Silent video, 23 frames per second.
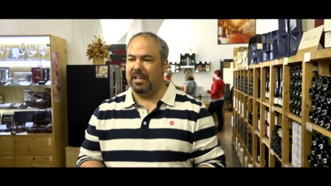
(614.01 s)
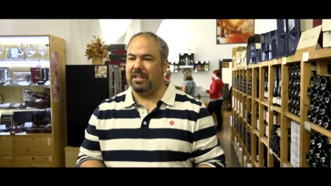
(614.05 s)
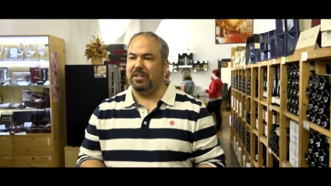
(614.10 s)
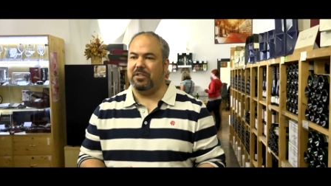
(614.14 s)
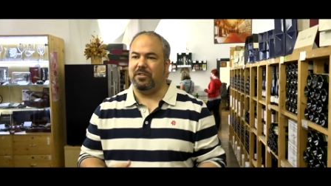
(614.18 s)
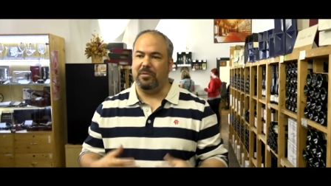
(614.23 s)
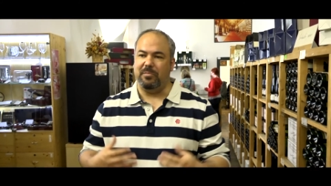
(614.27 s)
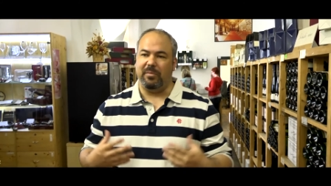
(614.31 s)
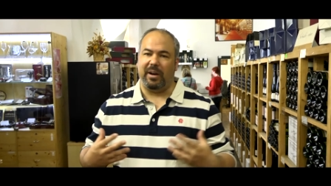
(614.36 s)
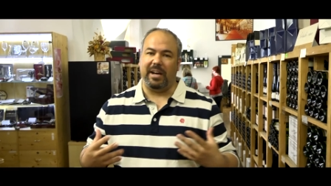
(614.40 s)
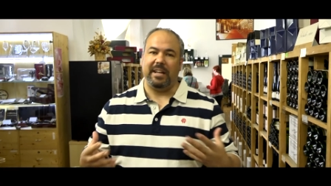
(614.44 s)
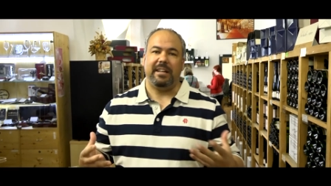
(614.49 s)

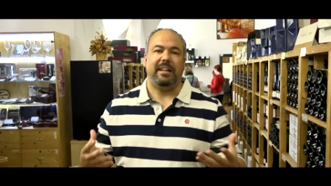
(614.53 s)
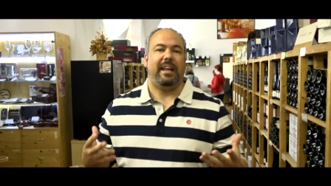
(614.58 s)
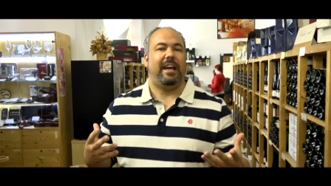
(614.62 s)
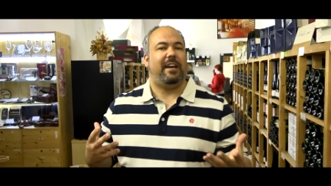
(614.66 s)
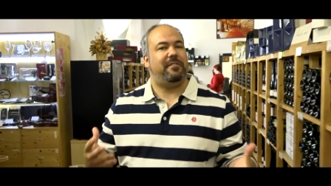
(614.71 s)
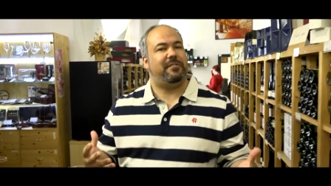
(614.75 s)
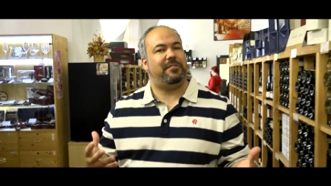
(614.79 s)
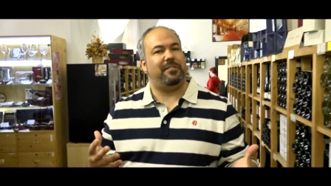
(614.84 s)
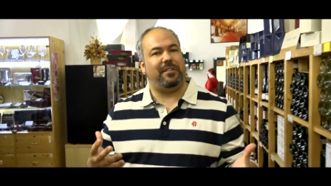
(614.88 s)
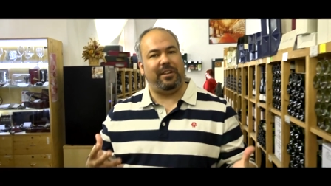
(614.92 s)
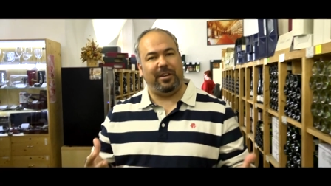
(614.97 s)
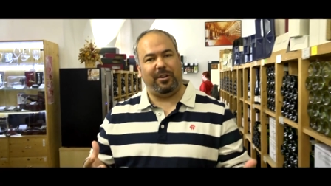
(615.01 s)
You might
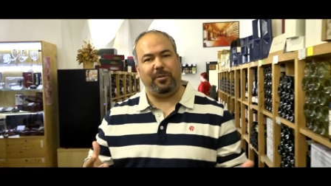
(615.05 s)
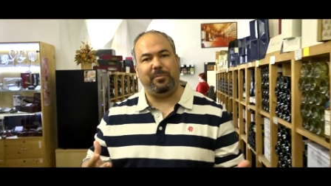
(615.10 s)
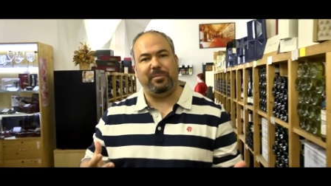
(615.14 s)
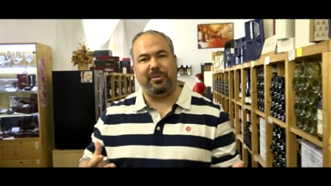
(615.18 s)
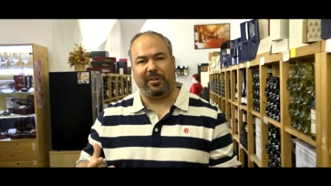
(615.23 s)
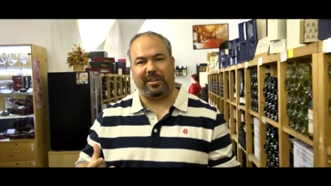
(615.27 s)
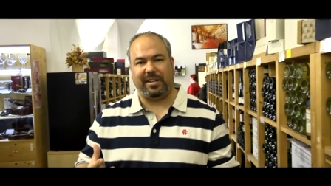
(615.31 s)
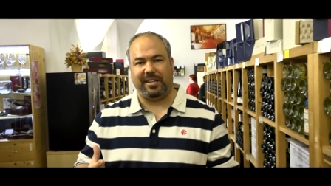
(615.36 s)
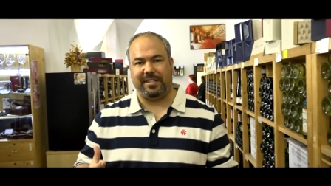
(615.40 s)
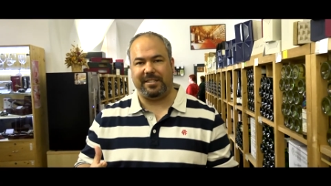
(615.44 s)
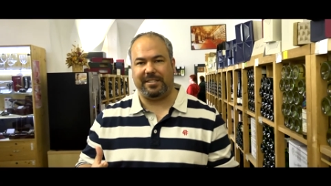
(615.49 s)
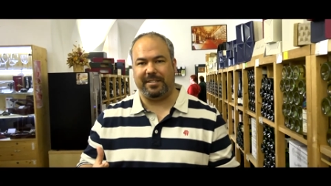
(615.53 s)
have to help your
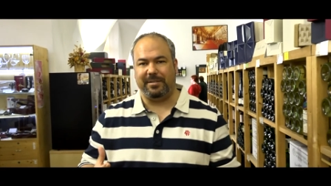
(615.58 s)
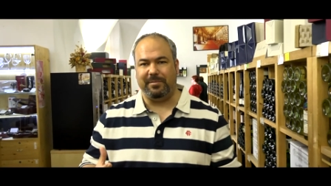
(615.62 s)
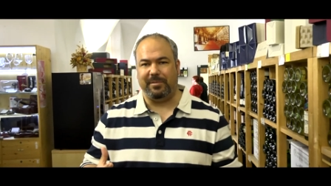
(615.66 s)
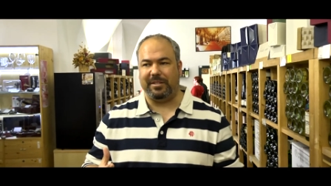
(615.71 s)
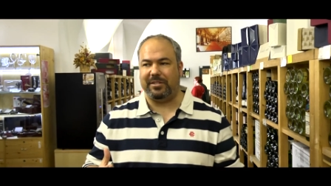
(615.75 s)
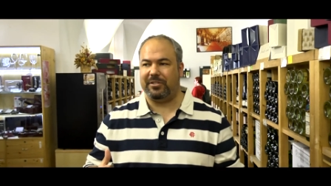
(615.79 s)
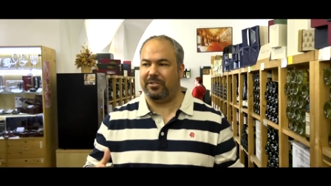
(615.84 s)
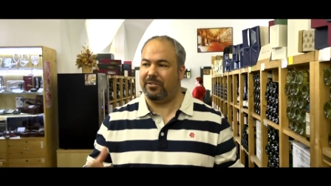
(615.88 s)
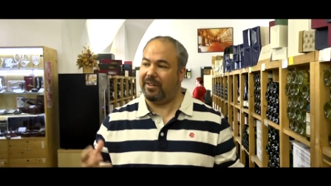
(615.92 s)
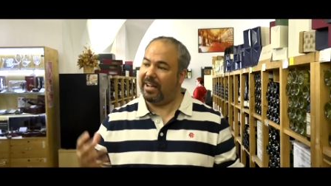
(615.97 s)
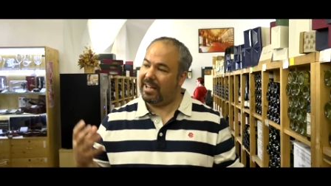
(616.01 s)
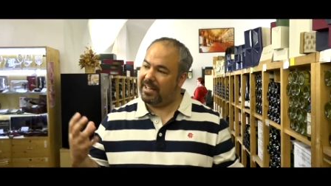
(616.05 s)
customer
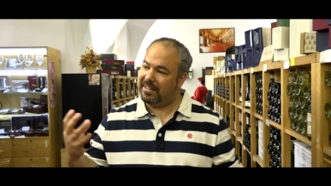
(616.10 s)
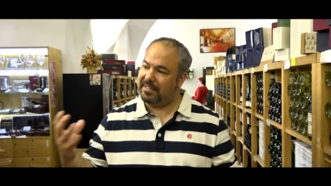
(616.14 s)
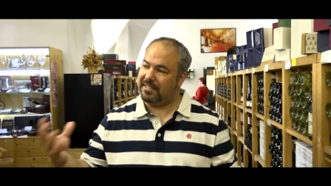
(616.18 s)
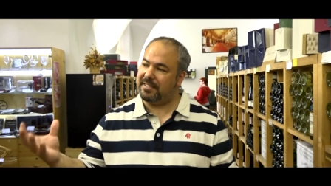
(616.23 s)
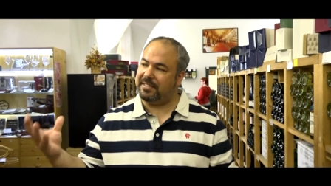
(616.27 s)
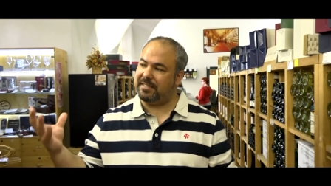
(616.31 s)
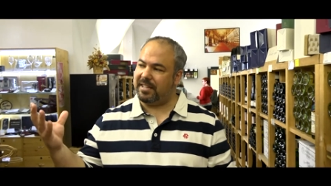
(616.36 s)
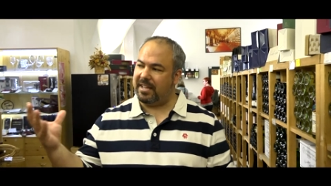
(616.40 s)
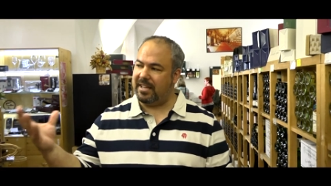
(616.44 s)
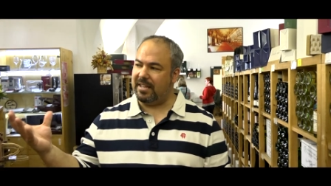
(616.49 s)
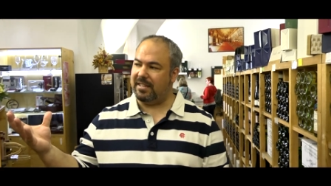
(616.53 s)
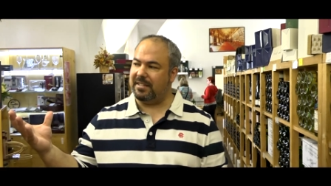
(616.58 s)
to
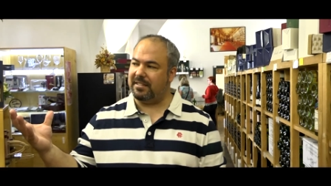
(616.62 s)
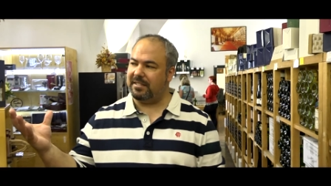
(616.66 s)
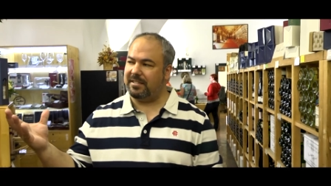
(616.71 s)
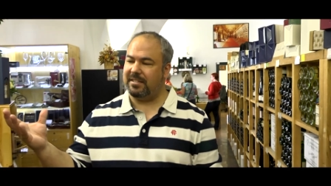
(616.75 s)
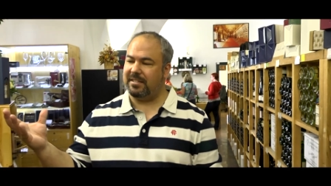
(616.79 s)
understand